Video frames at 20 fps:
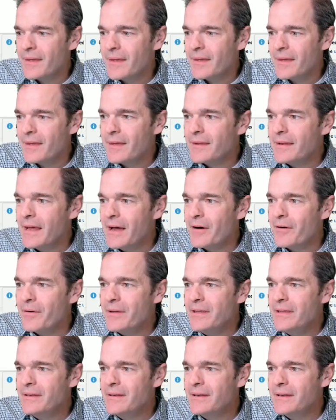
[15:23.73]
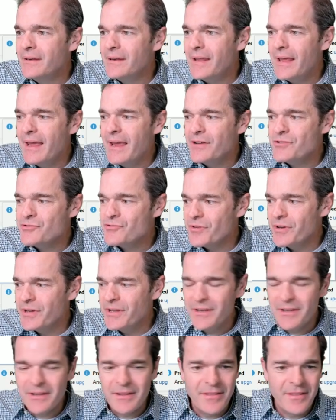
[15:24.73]
Now in
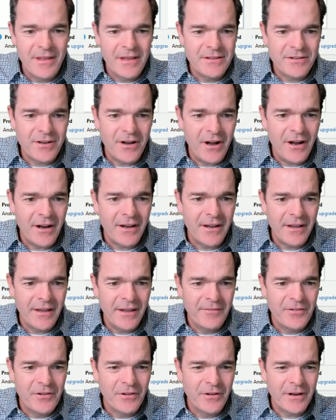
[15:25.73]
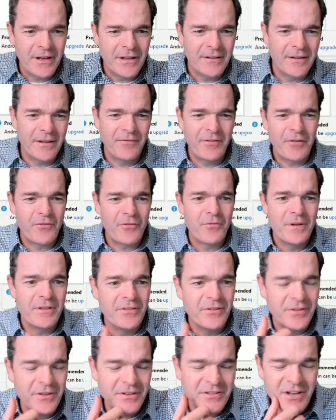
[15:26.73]
Android, they talk, if you ever read
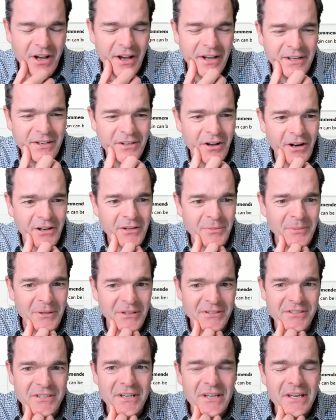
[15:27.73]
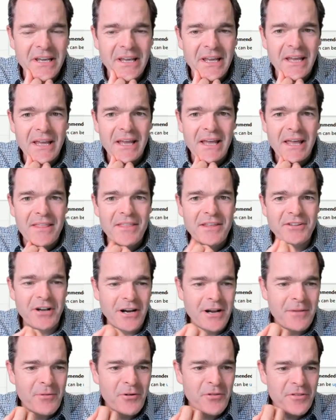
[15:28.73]
their design documents, they talk
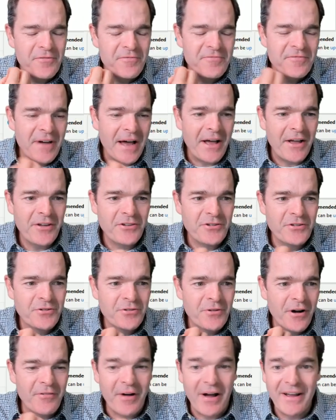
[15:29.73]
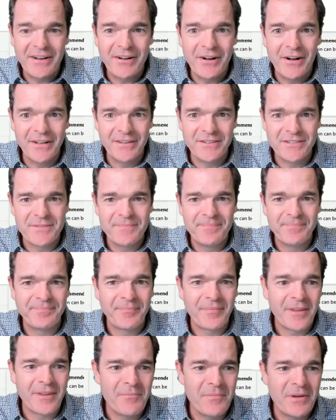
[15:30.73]
about the value of icons.
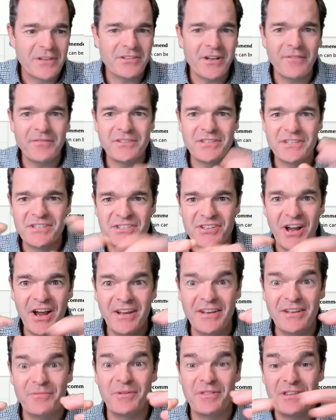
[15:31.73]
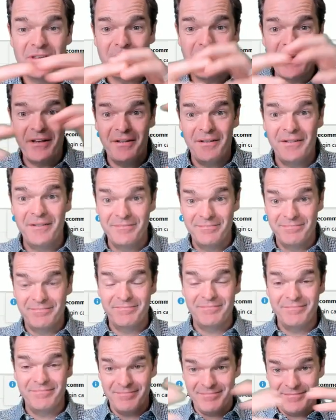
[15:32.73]
Because obviously sign in with email,
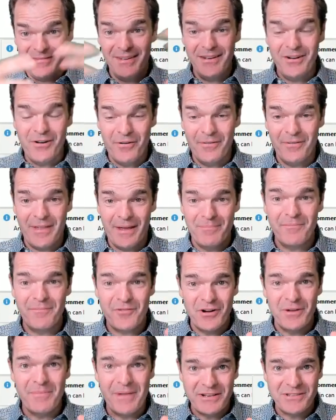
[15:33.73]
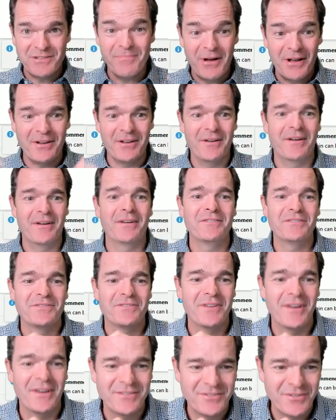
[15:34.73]
that makes the button
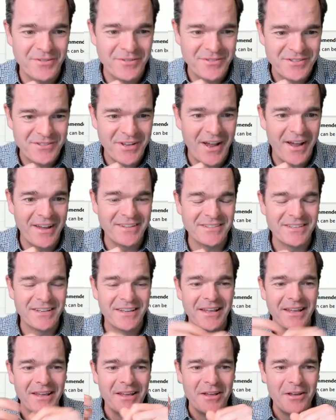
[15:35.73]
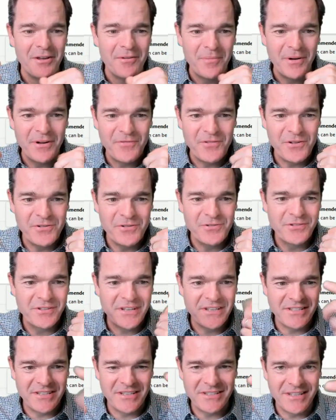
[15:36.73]
a certain size. But if you use
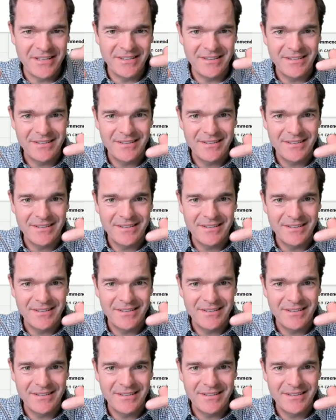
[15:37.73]
consistent